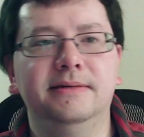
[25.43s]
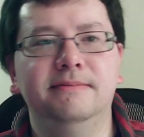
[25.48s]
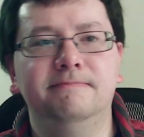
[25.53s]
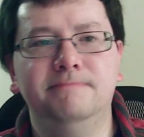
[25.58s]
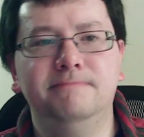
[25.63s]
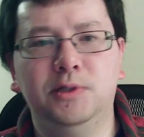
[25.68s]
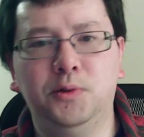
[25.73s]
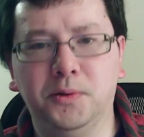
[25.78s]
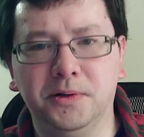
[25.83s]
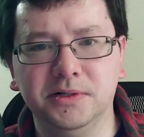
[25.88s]

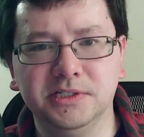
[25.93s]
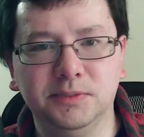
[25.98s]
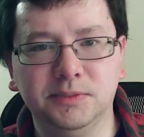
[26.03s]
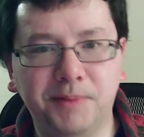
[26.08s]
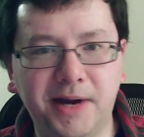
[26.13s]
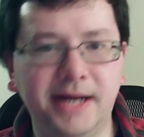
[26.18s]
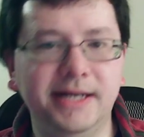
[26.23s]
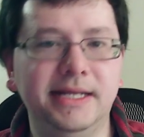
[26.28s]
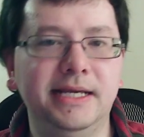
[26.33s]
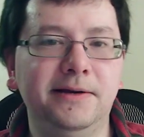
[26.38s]

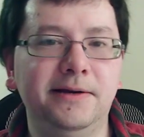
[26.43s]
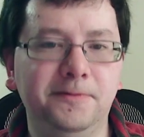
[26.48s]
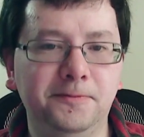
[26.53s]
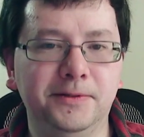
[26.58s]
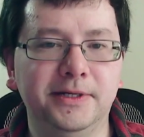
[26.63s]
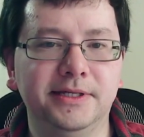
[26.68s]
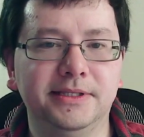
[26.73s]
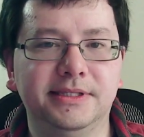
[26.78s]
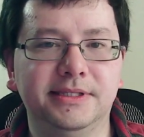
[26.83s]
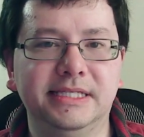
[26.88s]
corresponding
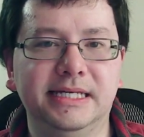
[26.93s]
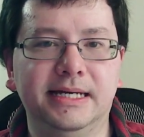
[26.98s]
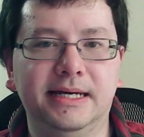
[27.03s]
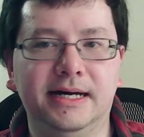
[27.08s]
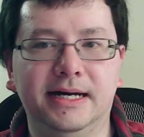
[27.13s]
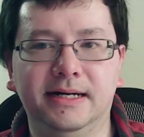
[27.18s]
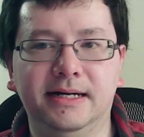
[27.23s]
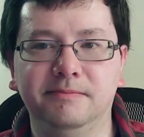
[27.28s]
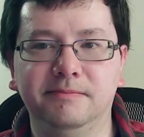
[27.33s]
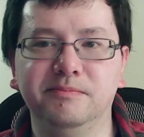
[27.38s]
with
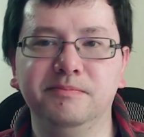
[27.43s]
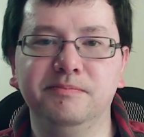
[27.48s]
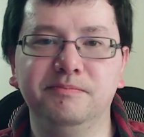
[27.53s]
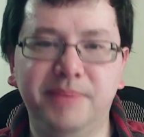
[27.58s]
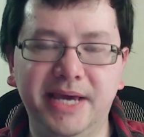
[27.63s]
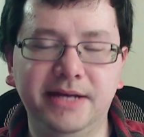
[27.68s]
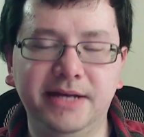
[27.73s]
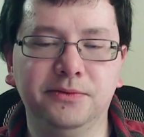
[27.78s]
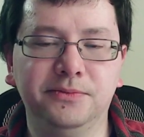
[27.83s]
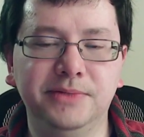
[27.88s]
um,
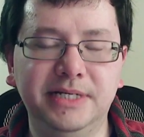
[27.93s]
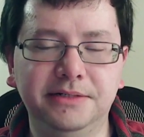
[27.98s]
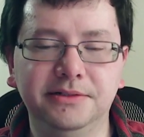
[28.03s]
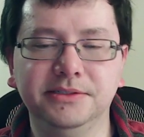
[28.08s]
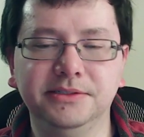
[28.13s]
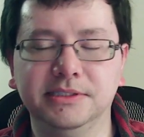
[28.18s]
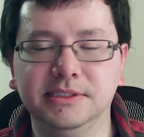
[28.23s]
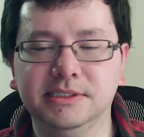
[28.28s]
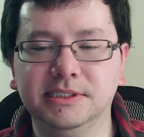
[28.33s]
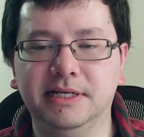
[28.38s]
beta
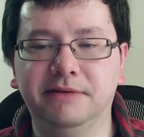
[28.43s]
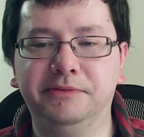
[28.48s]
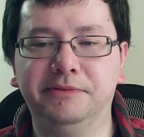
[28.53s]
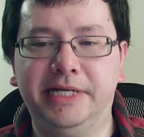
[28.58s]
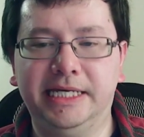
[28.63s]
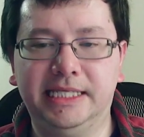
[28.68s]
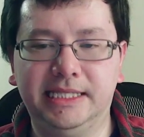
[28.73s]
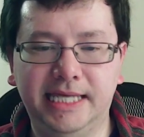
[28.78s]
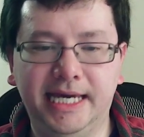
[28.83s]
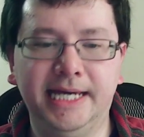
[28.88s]
readers and stuff
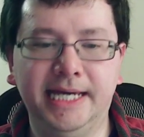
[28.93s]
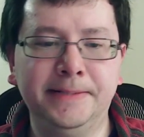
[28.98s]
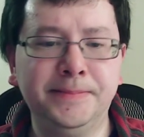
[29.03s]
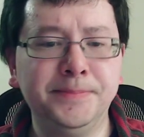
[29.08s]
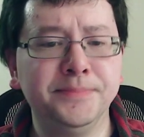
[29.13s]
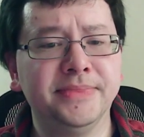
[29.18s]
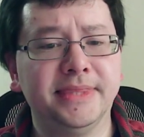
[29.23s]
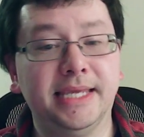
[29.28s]
like that.